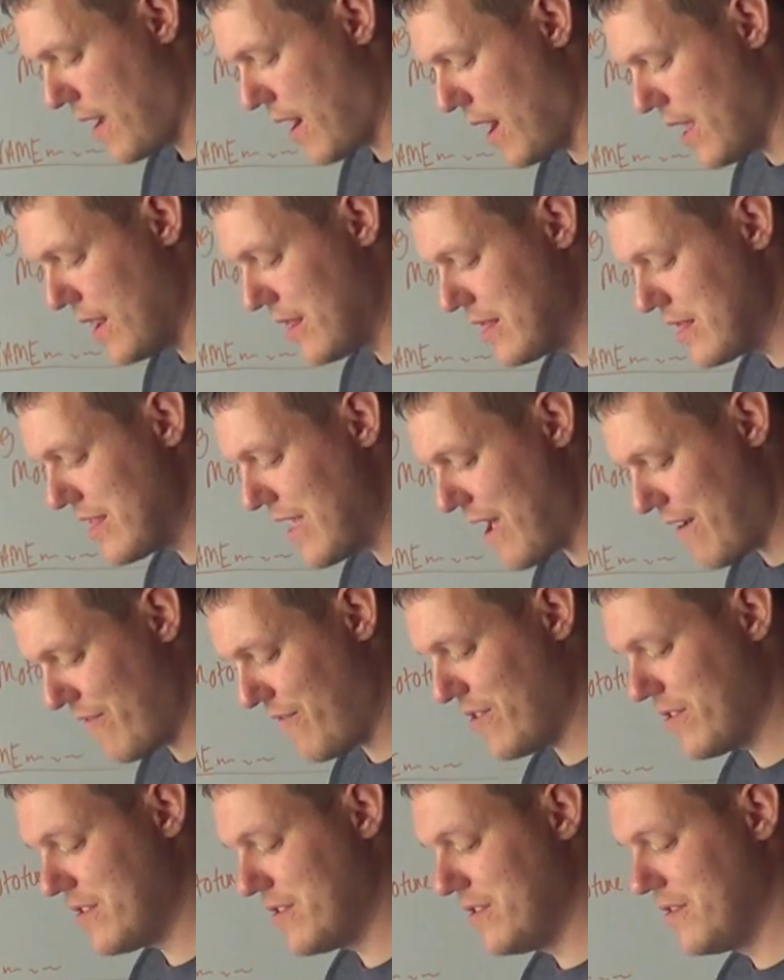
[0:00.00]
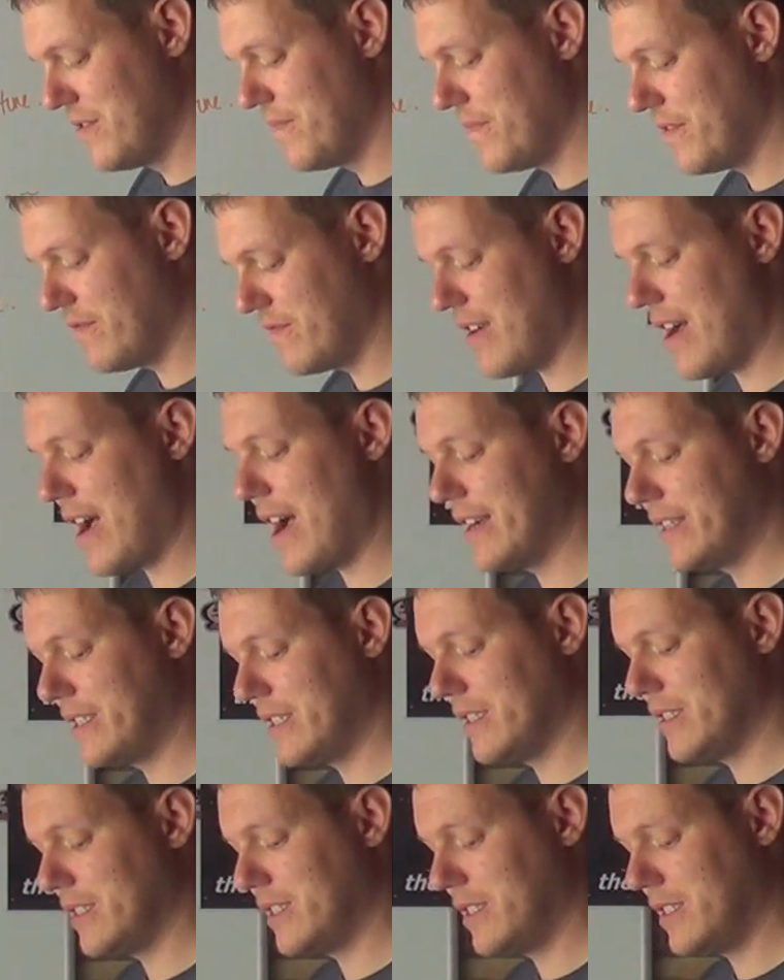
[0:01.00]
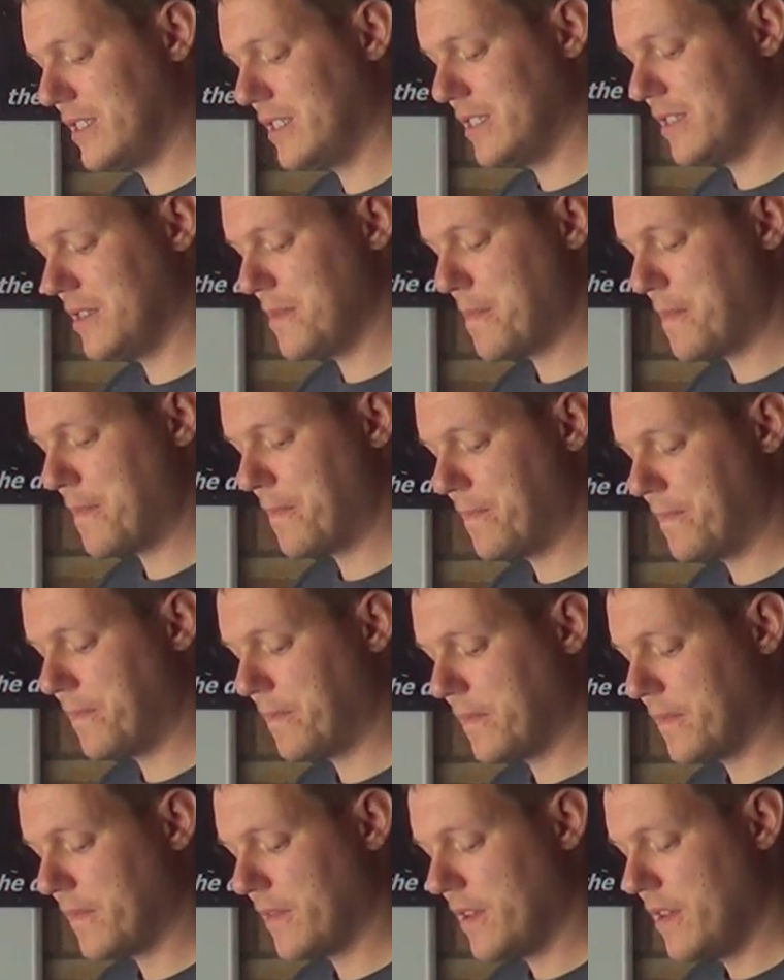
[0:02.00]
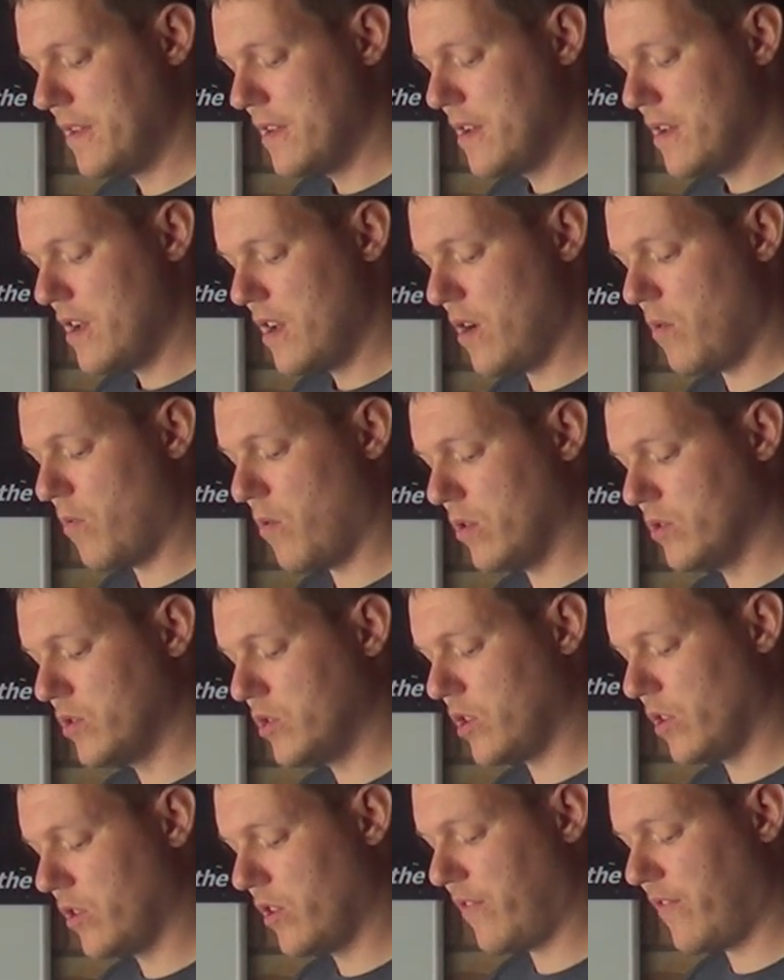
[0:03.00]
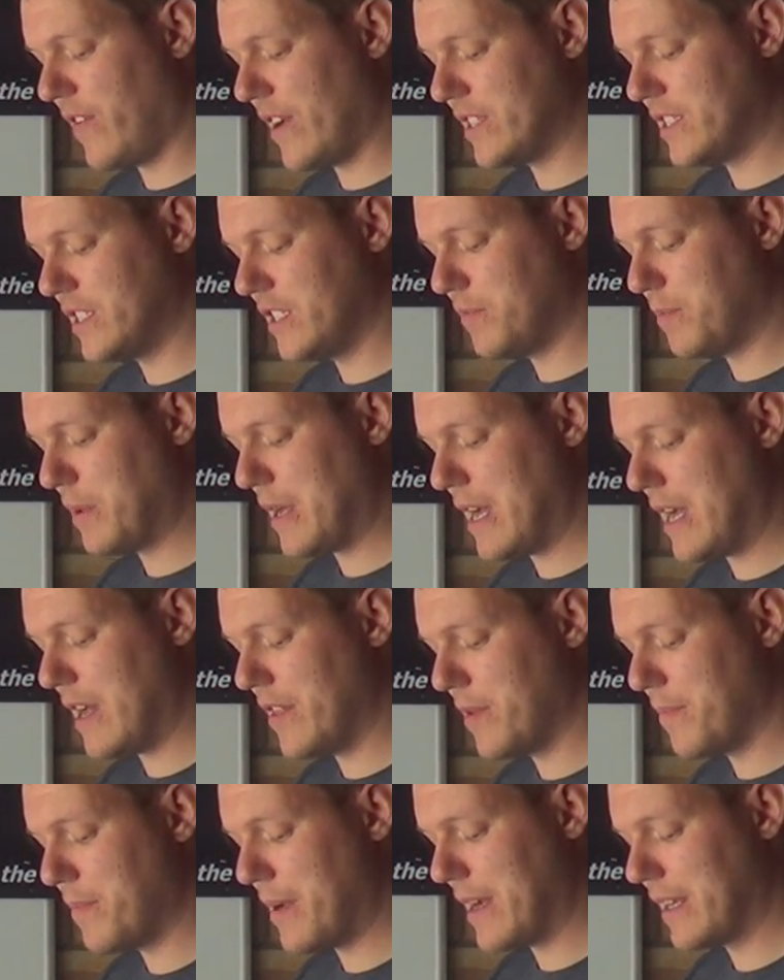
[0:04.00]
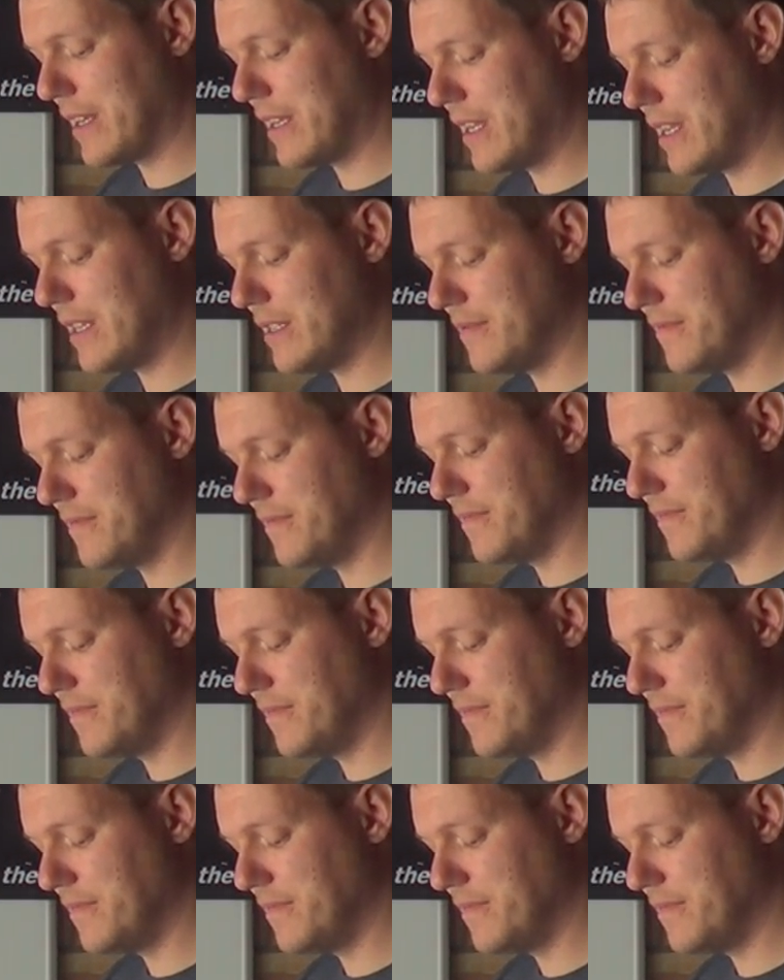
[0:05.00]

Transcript: 11 riders at once on the fastest part of the banking.